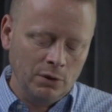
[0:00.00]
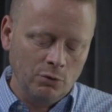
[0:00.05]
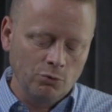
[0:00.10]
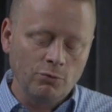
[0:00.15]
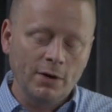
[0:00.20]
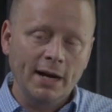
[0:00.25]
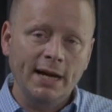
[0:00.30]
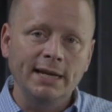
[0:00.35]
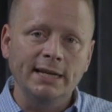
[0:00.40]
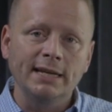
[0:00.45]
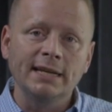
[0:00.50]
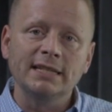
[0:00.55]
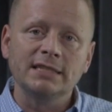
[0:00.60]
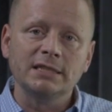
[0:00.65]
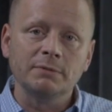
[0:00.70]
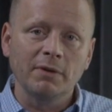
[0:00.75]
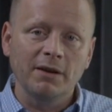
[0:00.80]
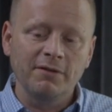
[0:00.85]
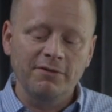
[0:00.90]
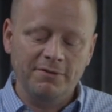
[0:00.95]
Rain
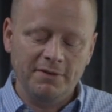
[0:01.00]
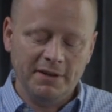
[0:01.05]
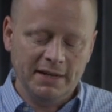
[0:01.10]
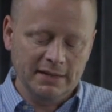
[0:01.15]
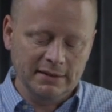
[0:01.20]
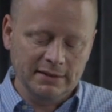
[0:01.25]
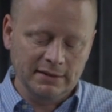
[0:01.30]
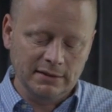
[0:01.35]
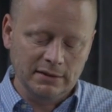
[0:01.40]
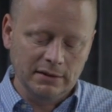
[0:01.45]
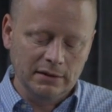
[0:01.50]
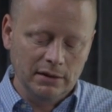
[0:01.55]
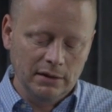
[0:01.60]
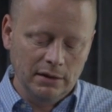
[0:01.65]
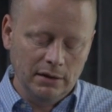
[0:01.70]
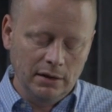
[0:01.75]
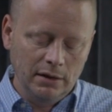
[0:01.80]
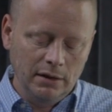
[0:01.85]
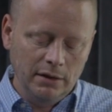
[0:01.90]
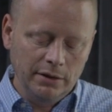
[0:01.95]
hits my face.
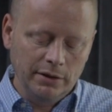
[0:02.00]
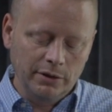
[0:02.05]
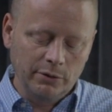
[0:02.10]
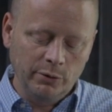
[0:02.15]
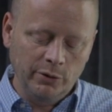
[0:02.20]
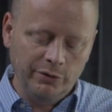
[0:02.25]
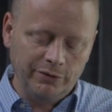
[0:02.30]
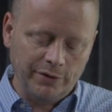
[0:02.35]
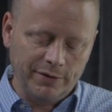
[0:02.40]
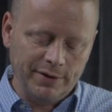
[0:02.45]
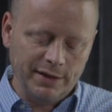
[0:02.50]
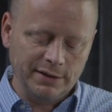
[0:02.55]
The roof of